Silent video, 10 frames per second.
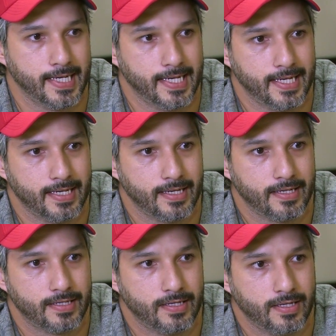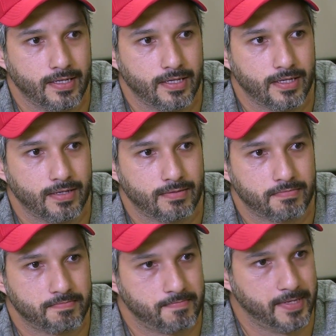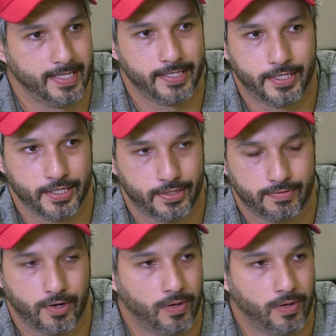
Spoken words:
and it just